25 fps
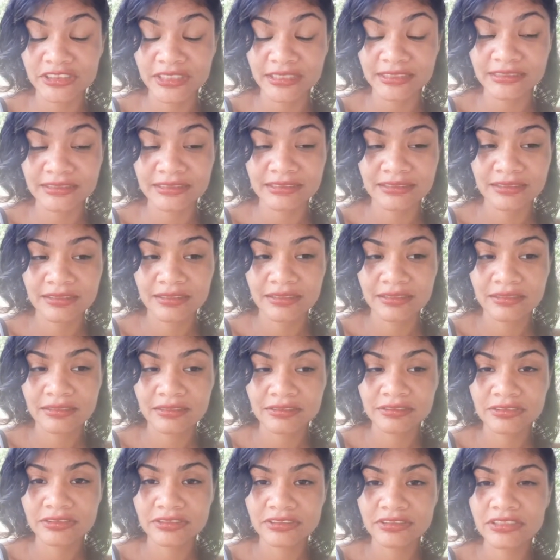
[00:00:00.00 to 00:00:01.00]

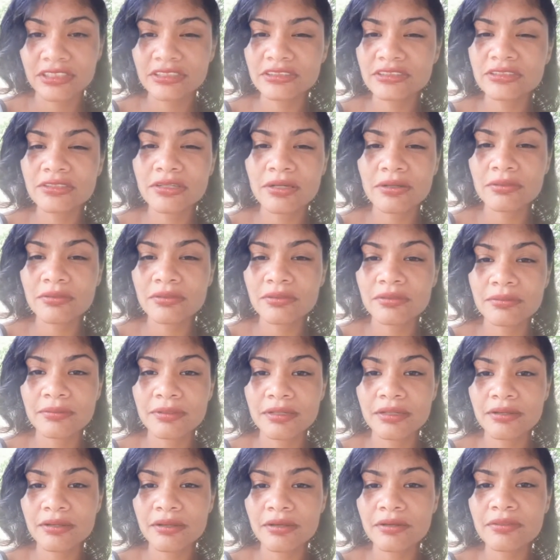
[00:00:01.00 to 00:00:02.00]
Just go through
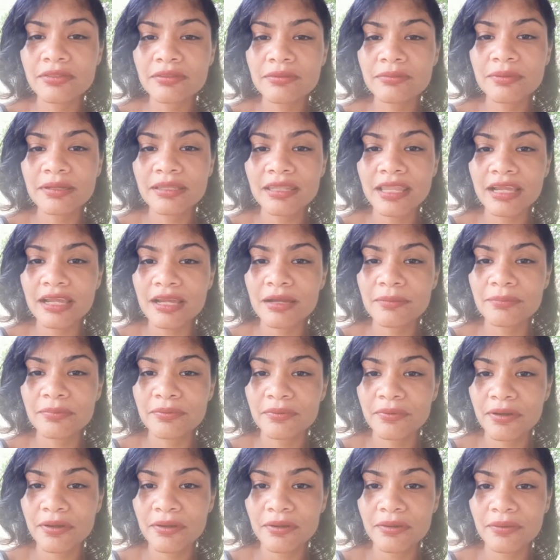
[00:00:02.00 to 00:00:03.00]
it. Go through it like a
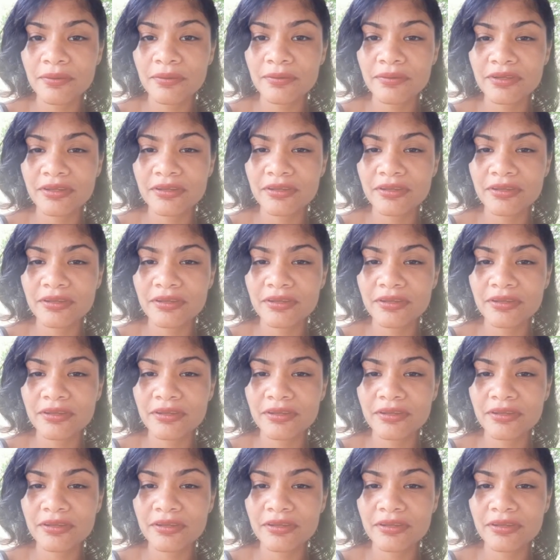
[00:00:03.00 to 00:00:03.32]
pro,